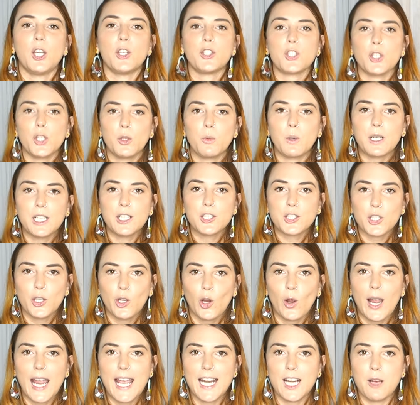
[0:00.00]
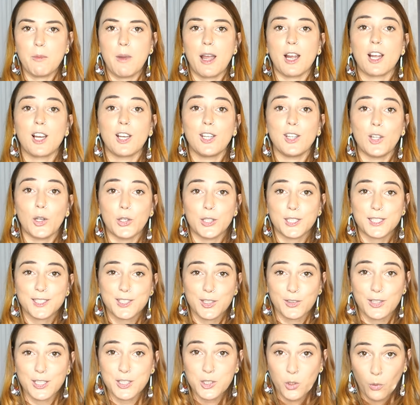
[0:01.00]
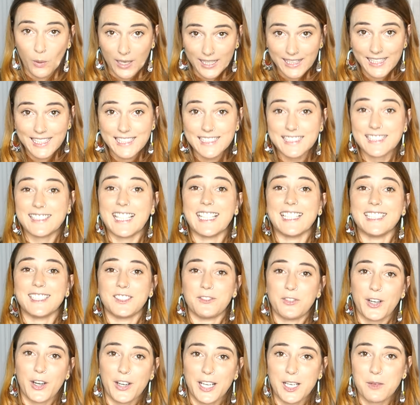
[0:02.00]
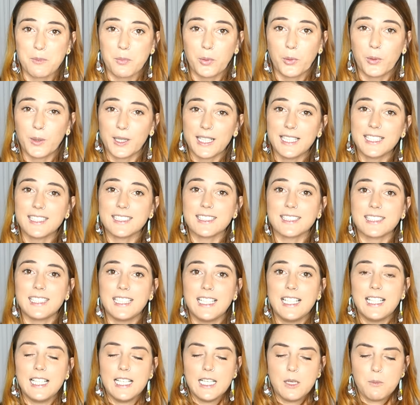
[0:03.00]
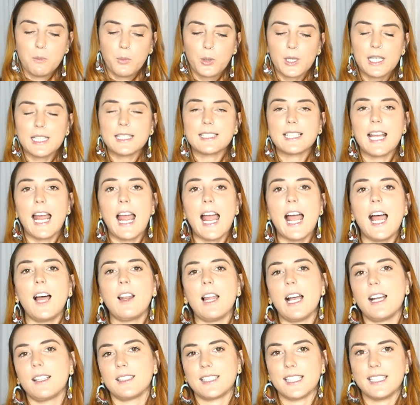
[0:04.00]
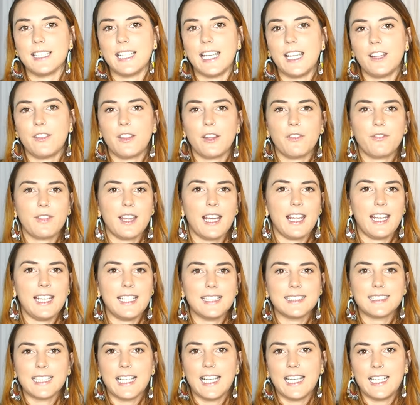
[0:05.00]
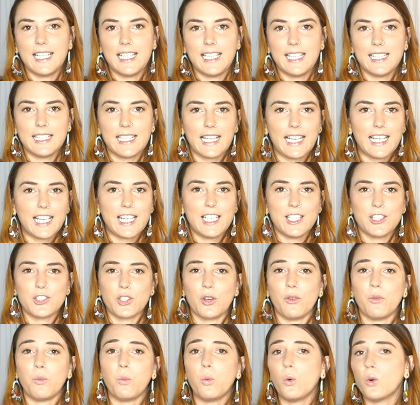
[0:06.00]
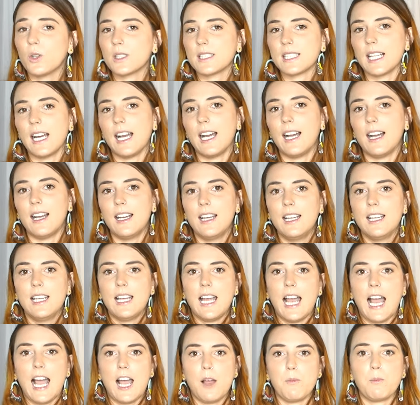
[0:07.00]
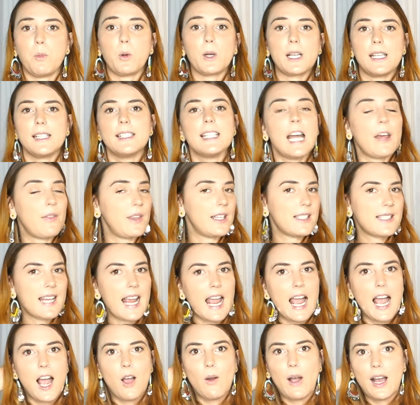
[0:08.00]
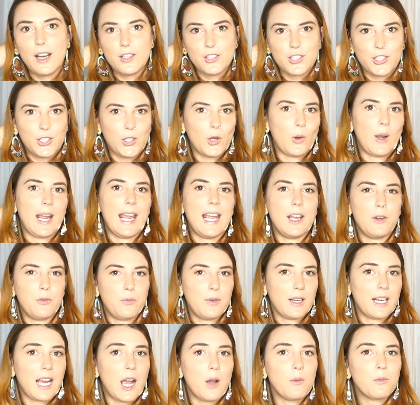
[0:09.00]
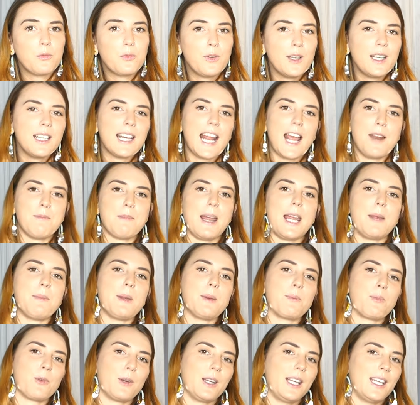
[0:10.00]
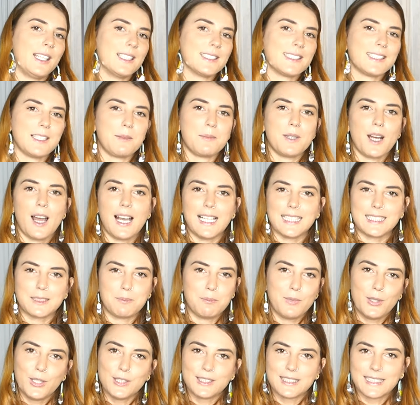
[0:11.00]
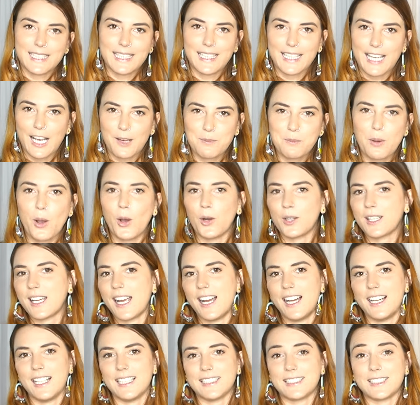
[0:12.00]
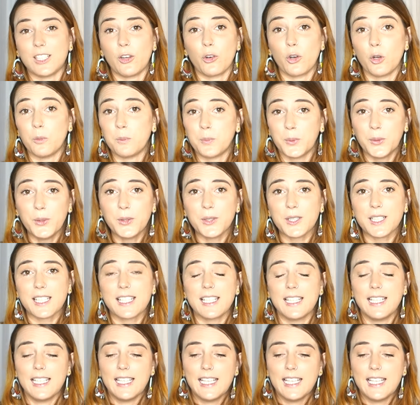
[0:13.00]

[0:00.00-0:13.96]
You do wanna do your enema close to the toilet, that is very important. Put a towel underneath if there is any leakage of water. Um, put another towel under your head for comfort and maybe bring in some nice music, a podcast, or a book.